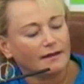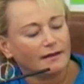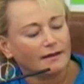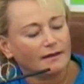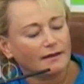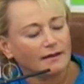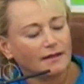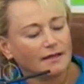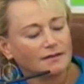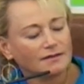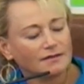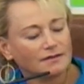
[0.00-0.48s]

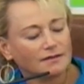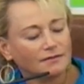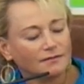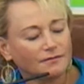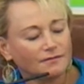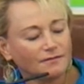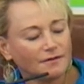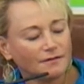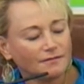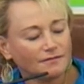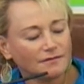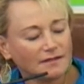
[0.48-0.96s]
It's the
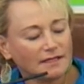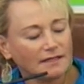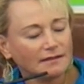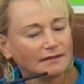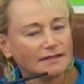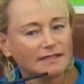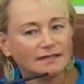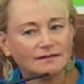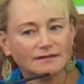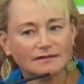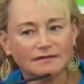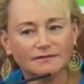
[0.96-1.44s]
50
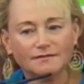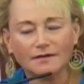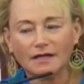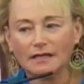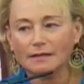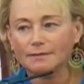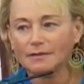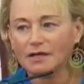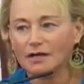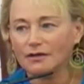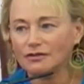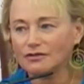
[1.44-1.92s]
least
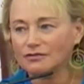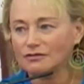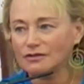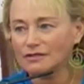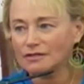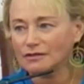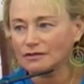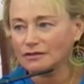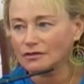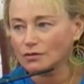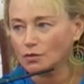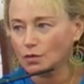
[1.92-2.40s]
developed countries
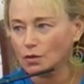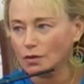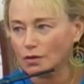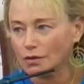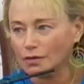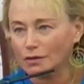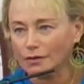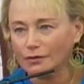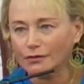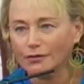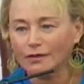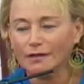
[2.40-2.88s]
in the
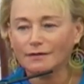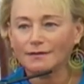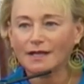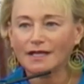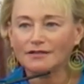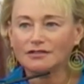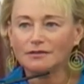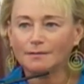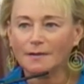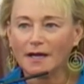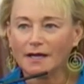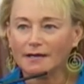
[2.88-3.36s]
world.
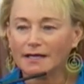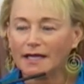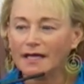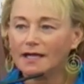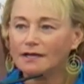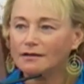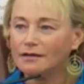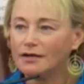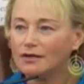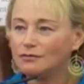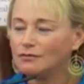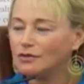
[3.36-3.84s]
That's about
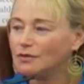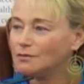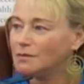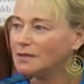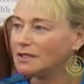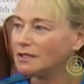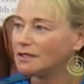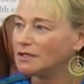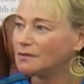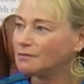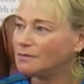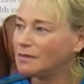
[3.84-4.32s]
800
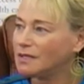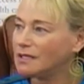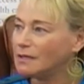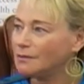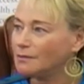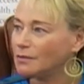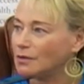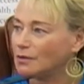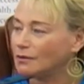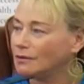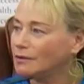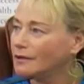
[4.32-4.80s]
million
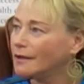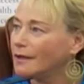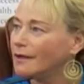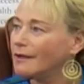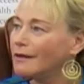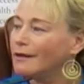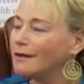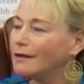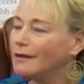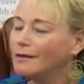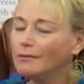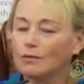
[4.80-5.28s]
people,
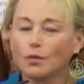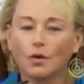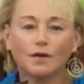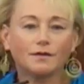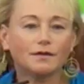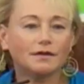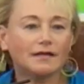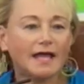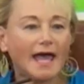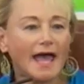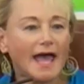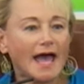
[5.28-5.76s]
more
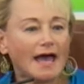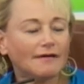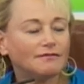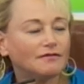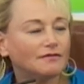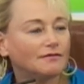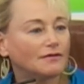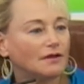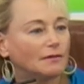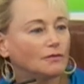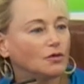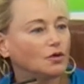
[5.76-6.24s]
than half
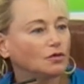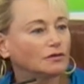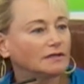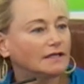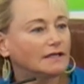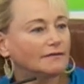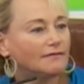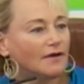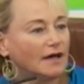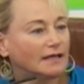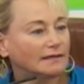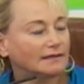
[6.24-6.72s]
of them who
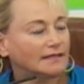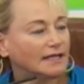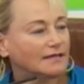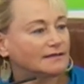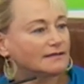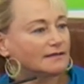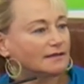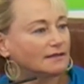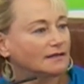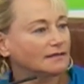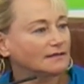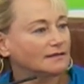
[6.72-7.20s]
live on
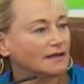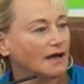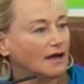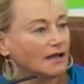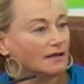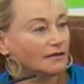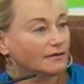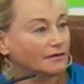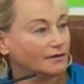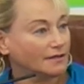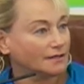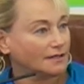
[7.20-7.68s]
less than
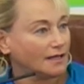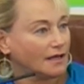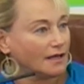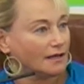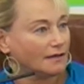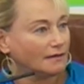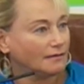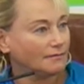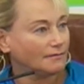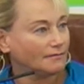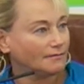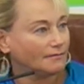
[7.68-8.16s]
$1 a
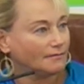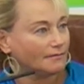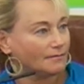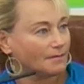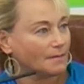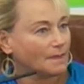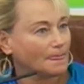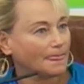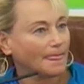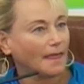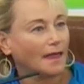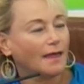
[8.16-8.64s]
day.
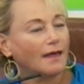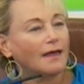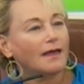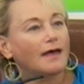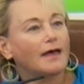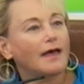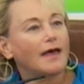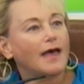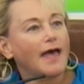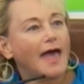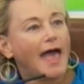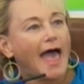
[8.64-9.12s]

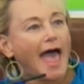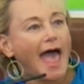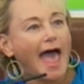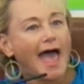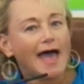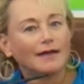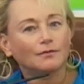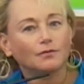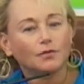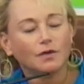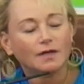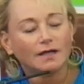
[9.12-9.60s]

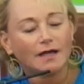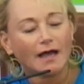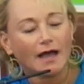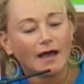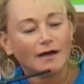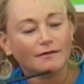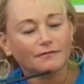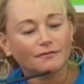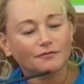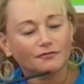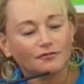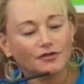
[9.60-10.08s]
And we
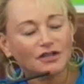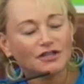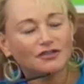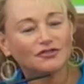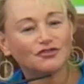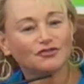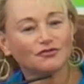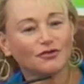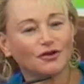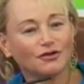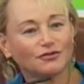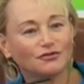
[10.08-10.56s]
have
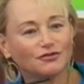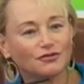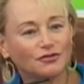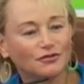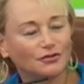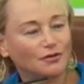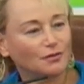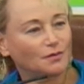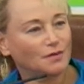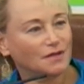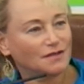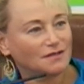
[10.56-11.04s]
restructured
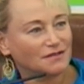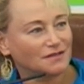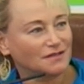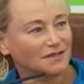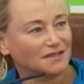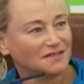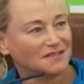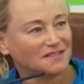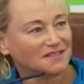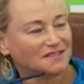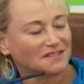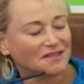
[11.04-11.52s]
the
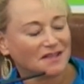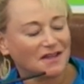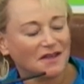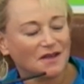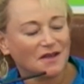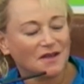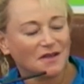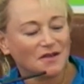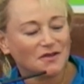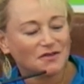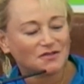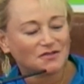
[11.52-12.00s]
business
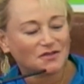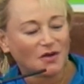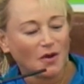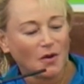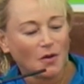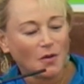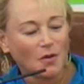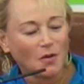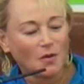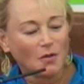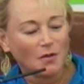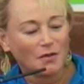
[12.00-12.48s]

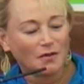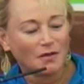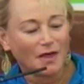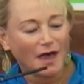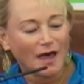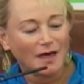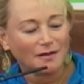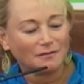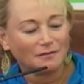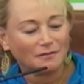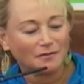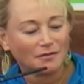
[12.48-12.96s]
so
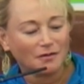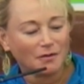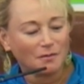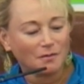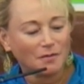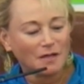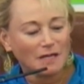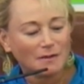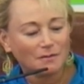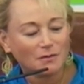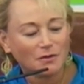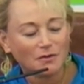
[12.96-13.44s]
that the
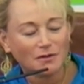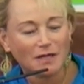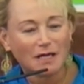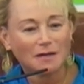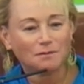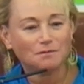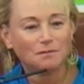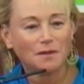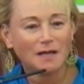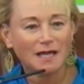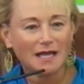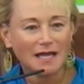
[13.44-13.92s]
people
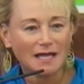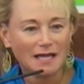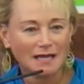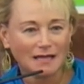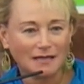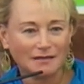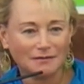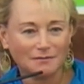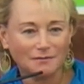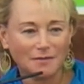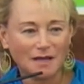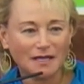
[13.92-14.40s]
get
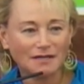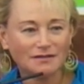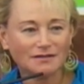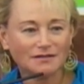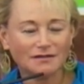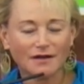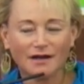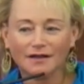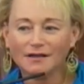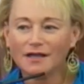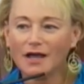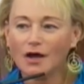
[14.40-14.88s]
paid based
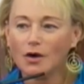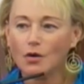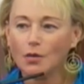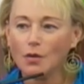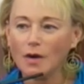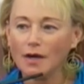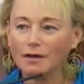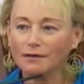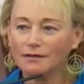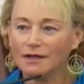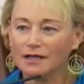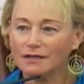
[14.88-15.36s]
on how
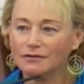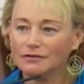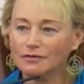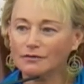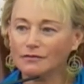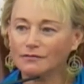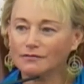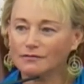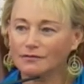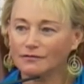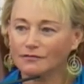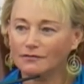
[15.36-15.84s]
well they do
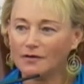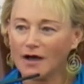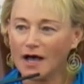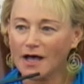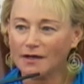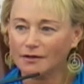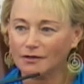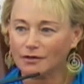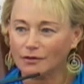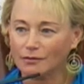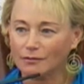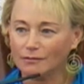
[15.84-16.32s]
for
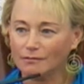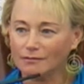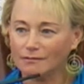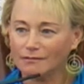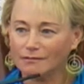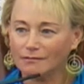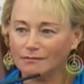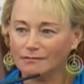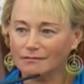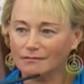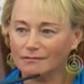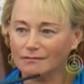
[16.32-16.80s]
volume,
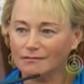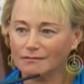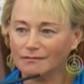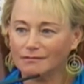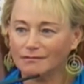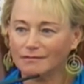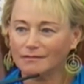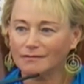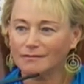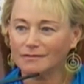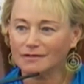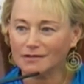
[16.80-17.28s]

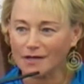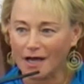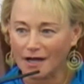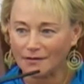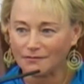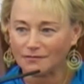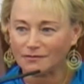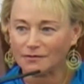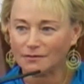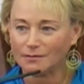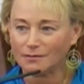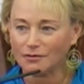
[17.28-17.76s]

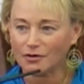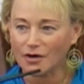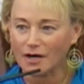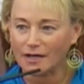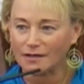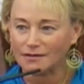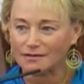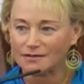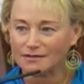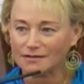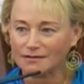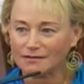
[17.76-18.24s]
not for
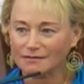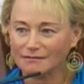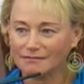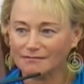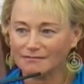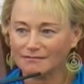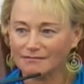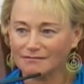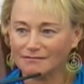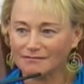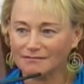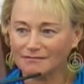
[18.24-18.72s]
price.
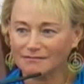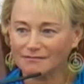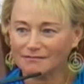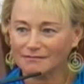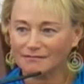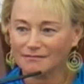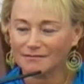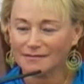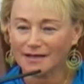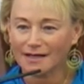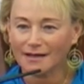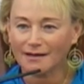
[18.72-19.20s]

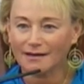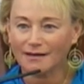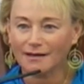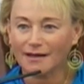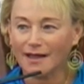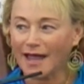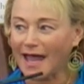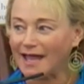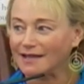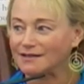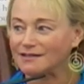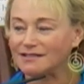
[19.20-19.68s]

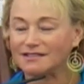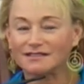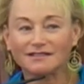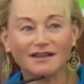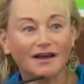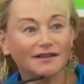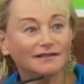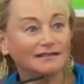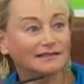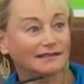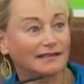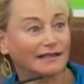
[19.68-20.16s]
And
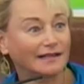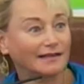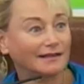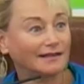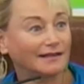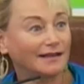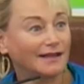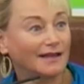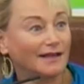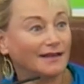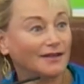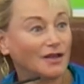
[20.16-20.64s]
suddenly,
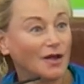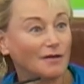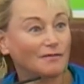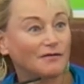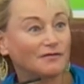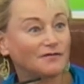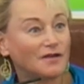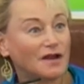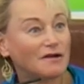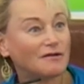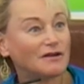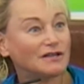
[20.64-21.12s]
you have a
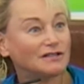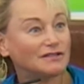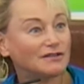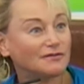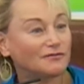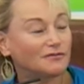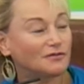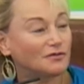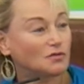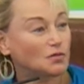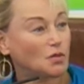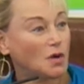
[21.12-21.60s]
very
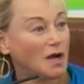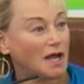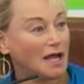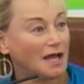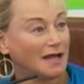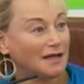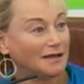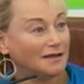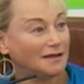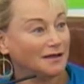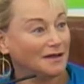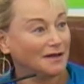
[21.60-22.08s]
different
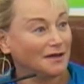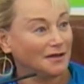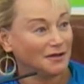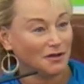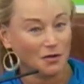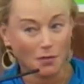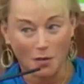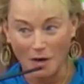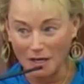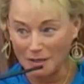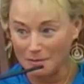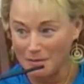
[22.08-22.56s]
way you
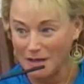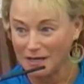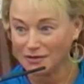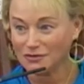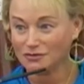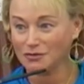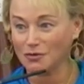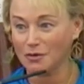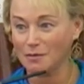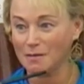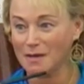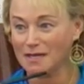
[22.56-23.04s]
want to make
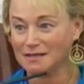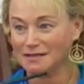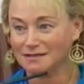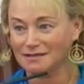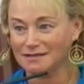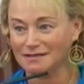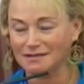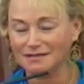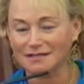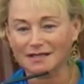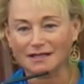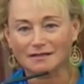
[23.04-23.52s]
sure
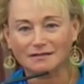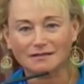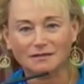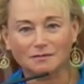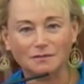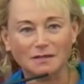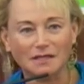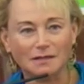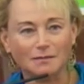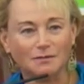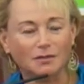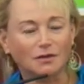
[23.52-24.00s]
medicines get to
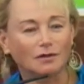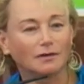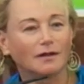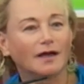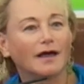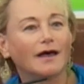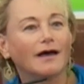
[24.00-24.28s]
people.